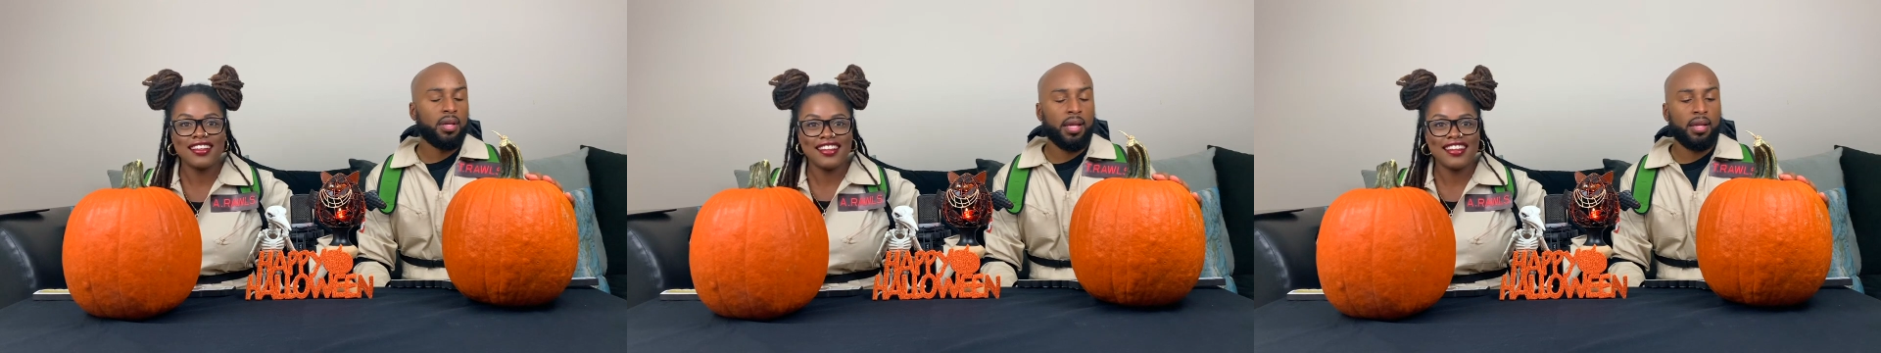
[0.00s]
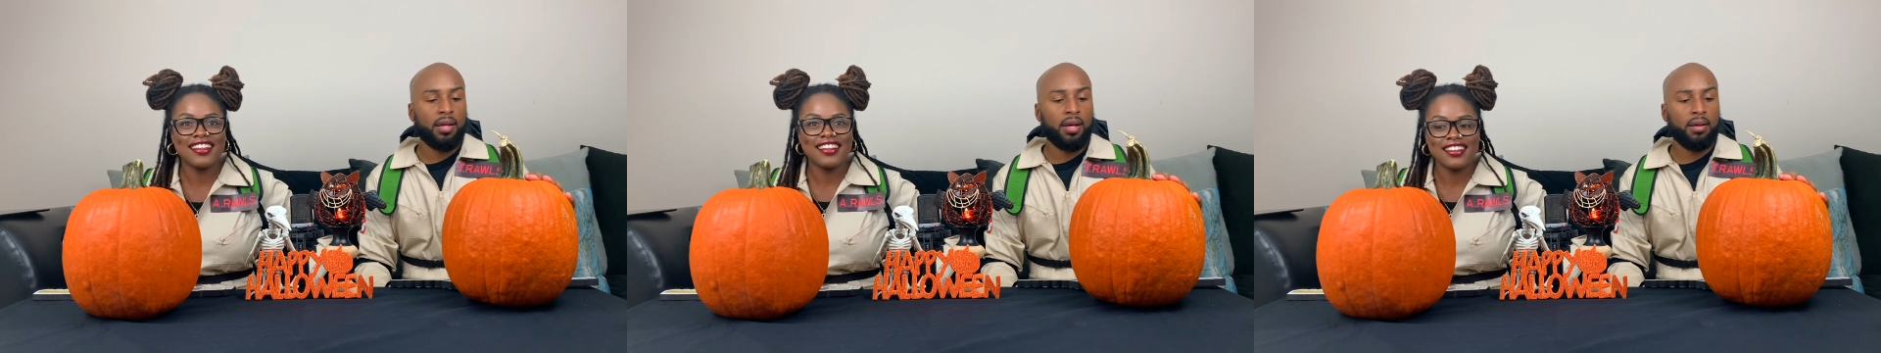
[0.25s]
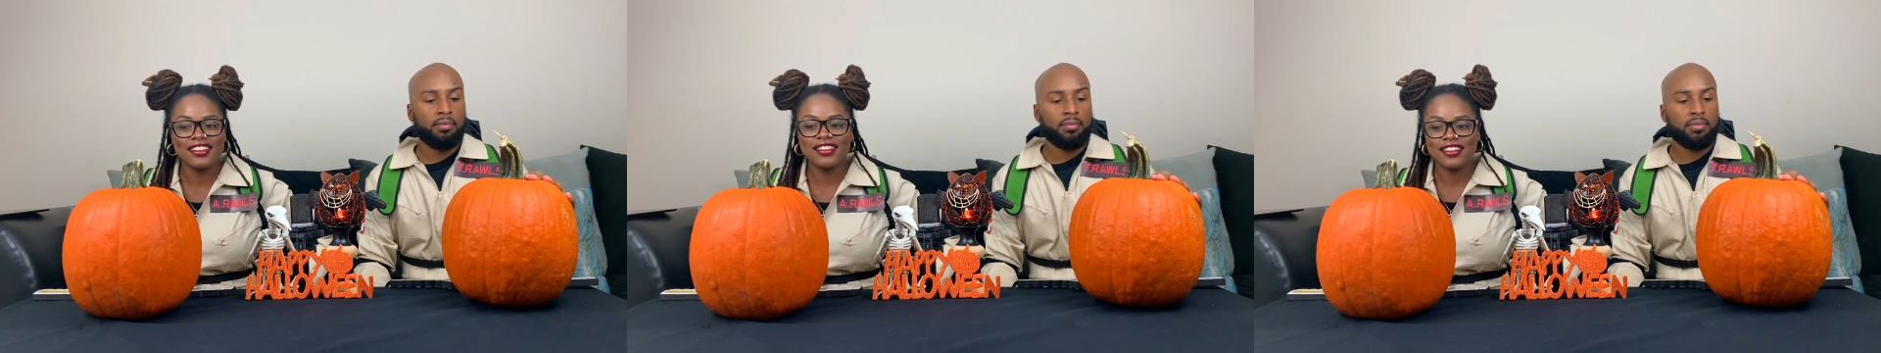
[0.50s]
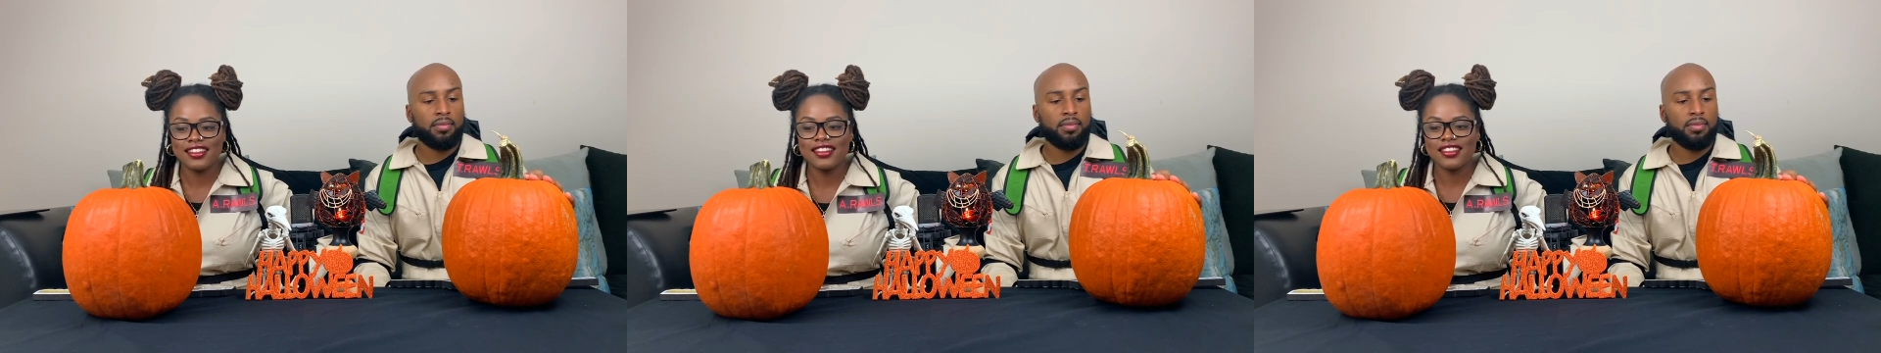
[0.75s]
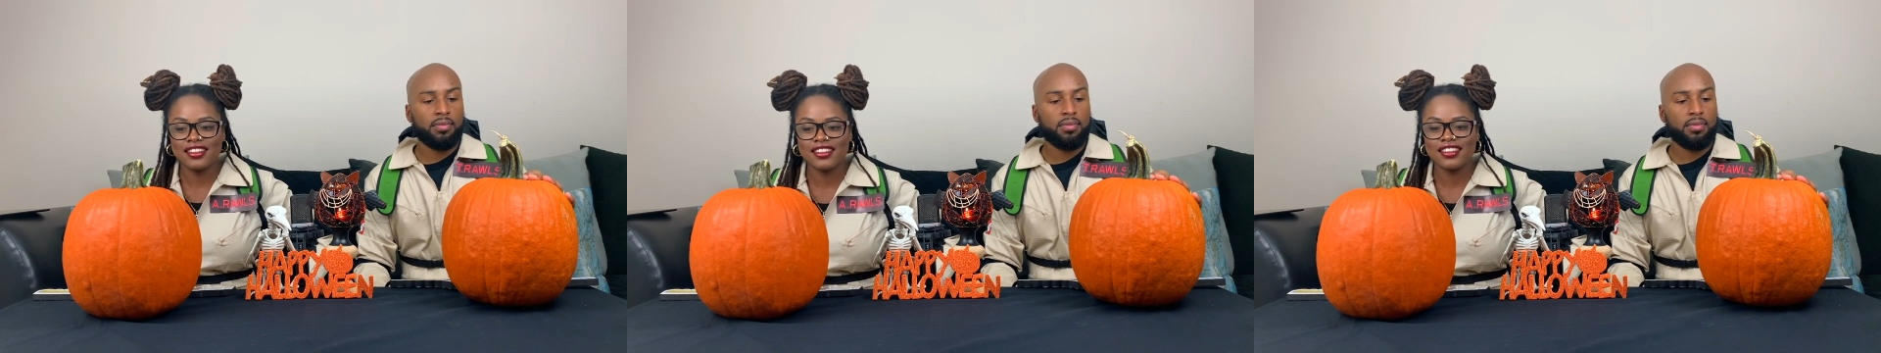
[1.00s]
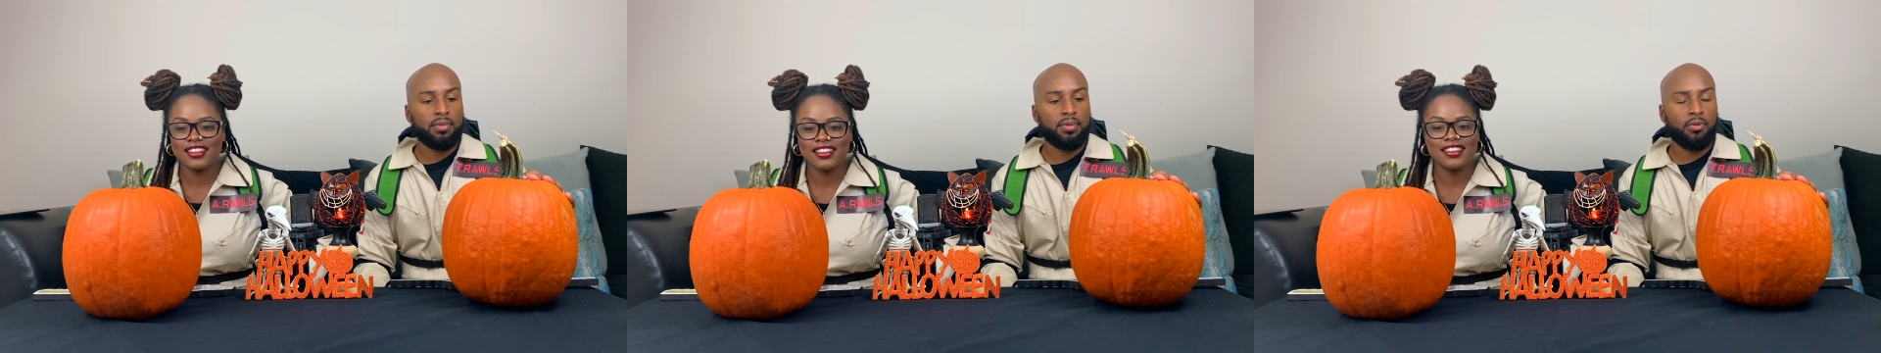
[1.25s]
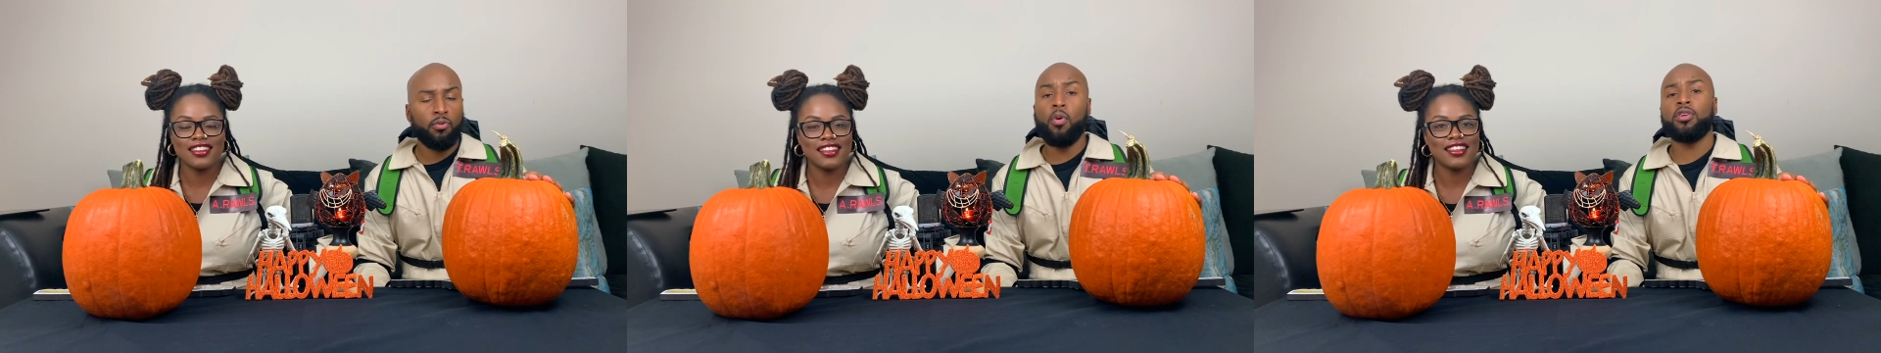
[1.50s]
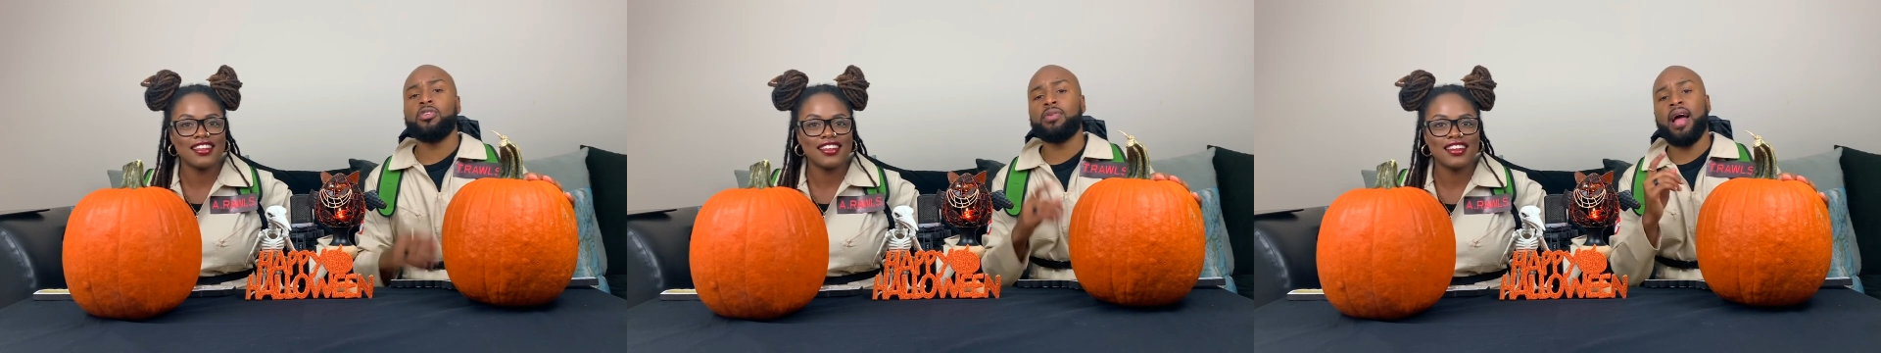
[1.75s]
Speaker 1: And we
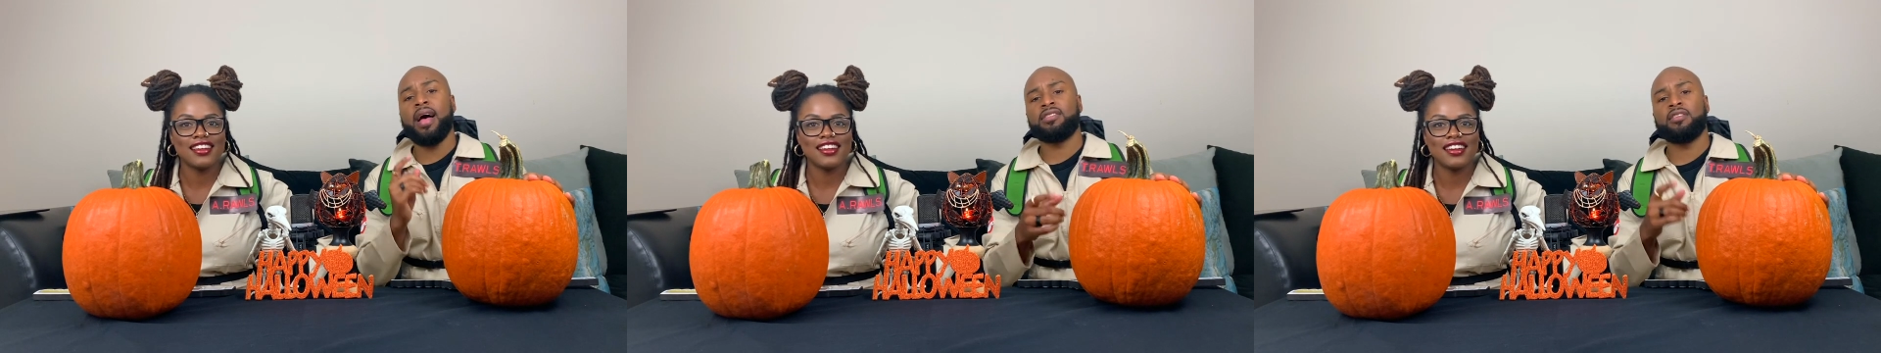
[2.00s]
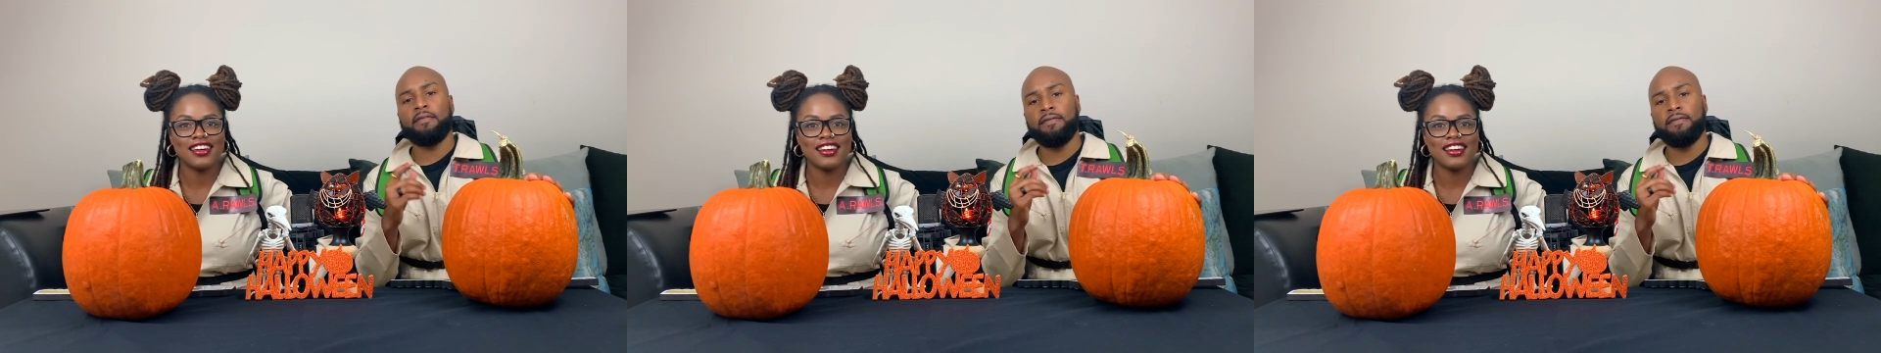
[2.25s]
want you guys to